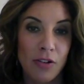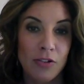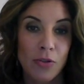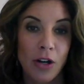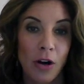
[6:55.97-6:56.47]
We're
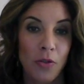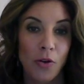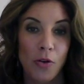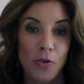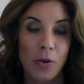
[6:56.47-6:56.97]
doing our
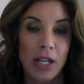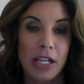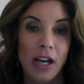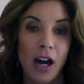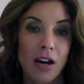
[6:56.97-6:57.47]
third
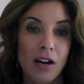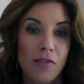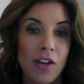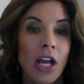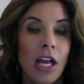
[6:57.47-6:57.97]
week
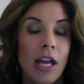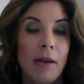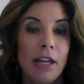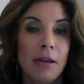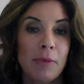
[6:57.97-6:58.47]
of
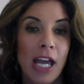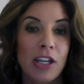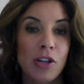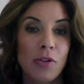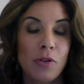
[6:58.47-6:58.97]

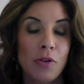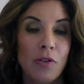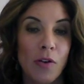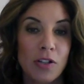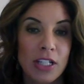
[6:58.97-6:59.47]
MKU
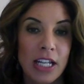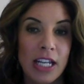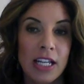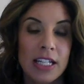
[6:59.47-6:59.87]
University.